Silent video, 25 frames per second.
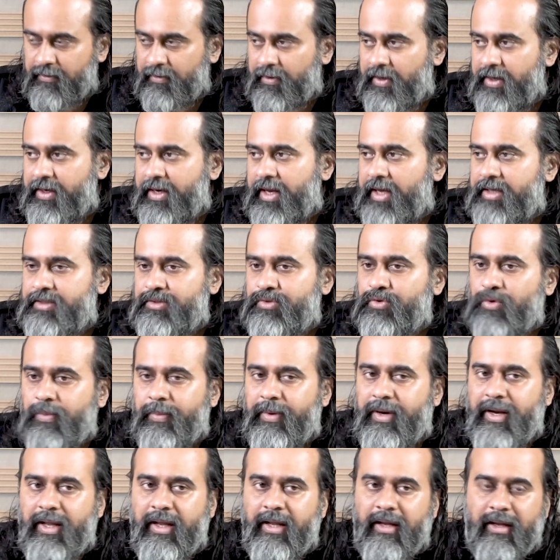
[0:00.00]
It has
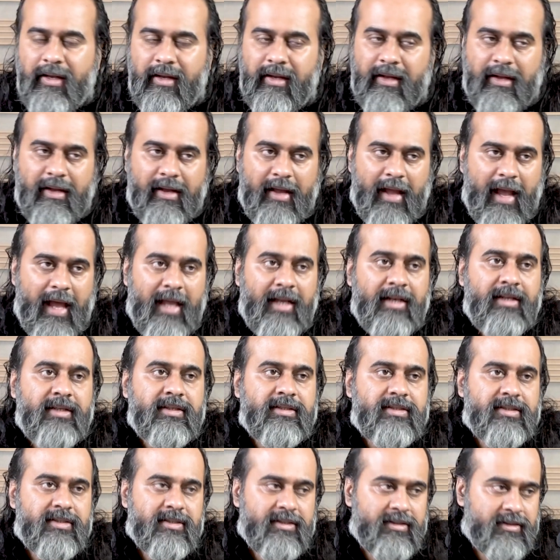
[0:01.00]
nobody
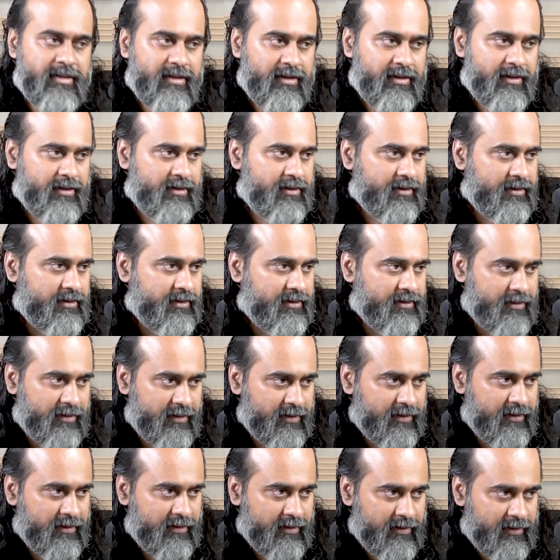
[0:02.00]
else
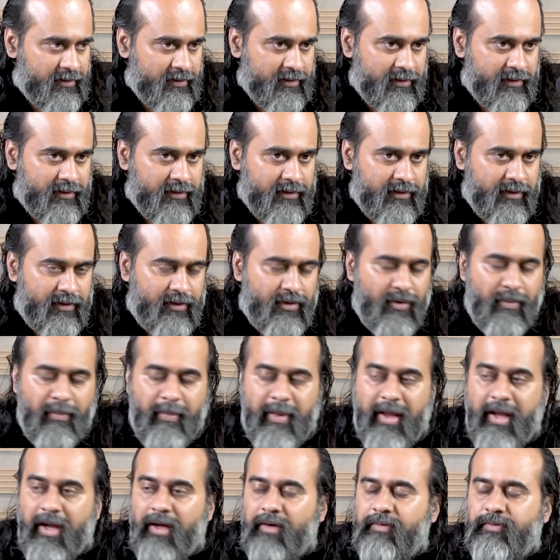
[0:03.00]
to
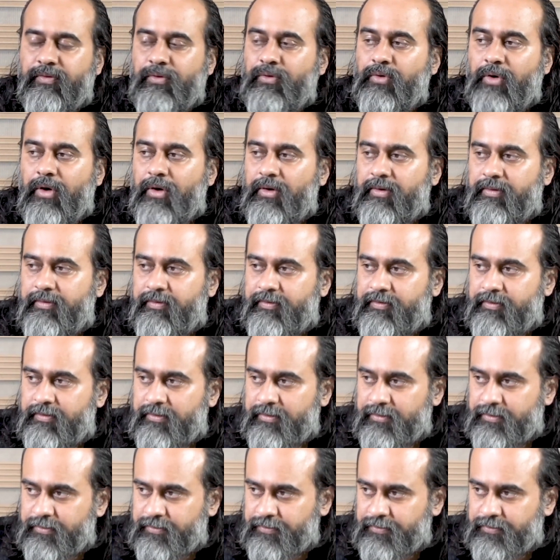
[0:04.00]
make a fool of.